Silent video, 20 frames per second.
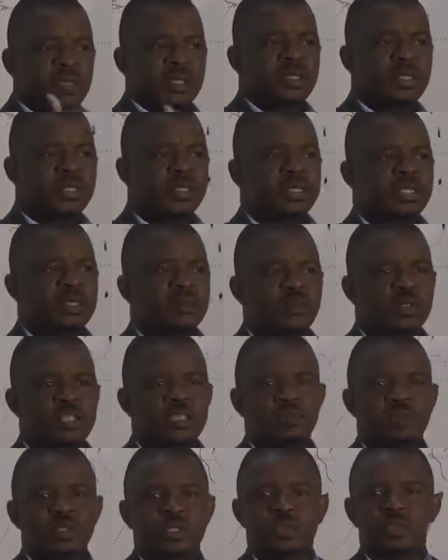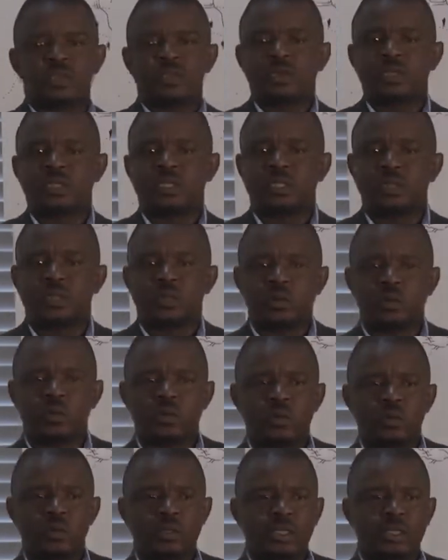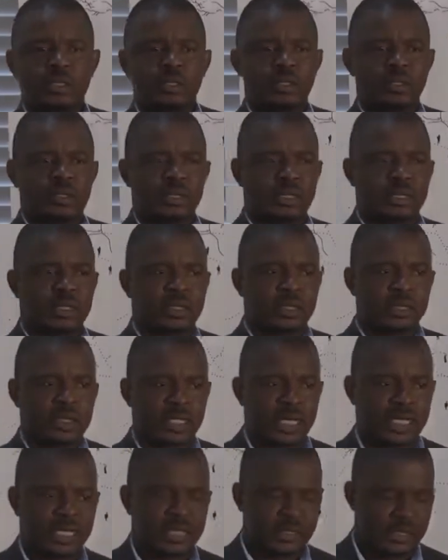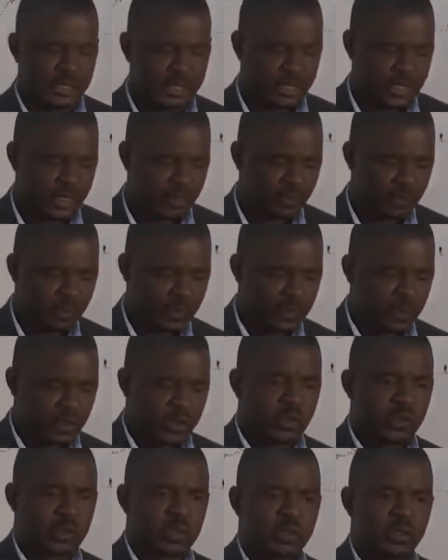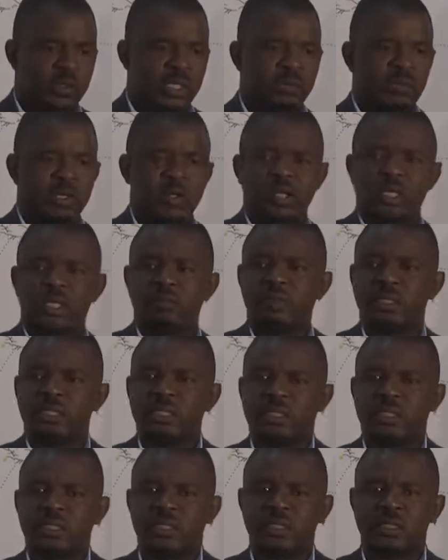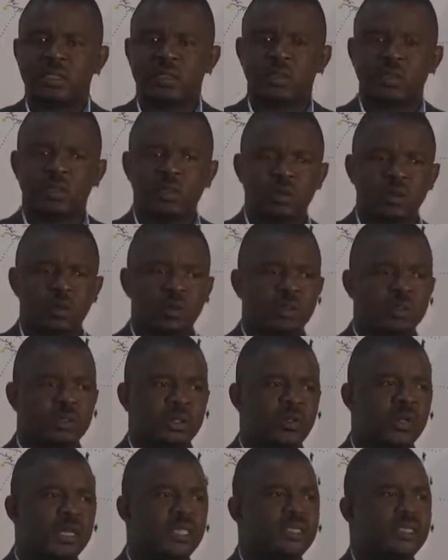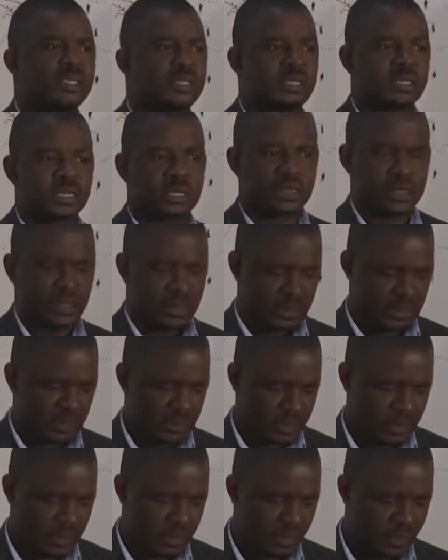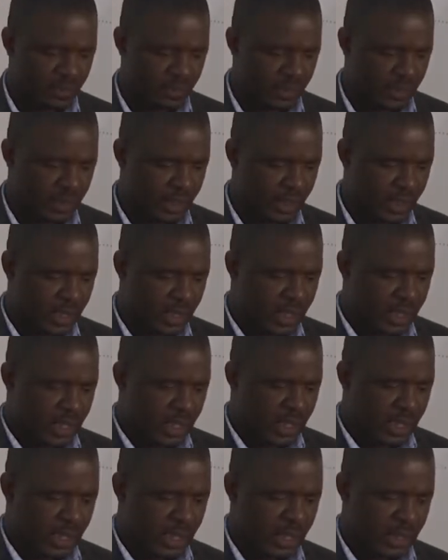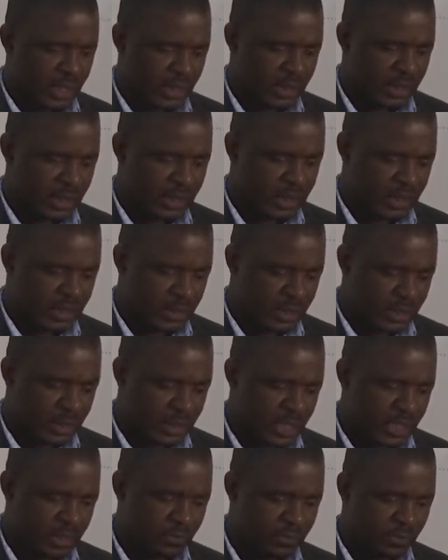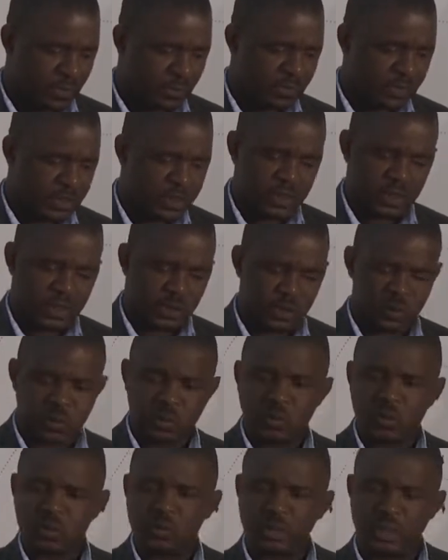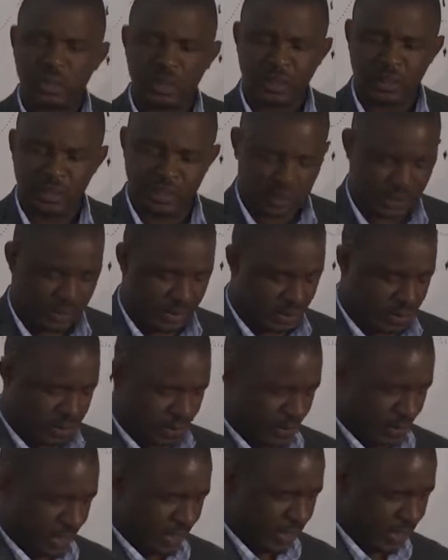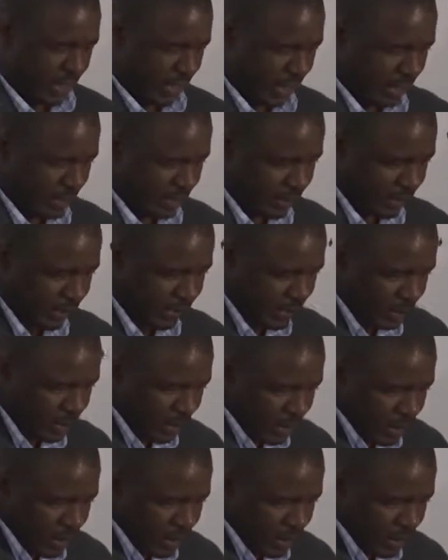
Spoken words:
that dream was pursued with the idea to amalgamate all the white interests in Central Africa and transform this into a white island.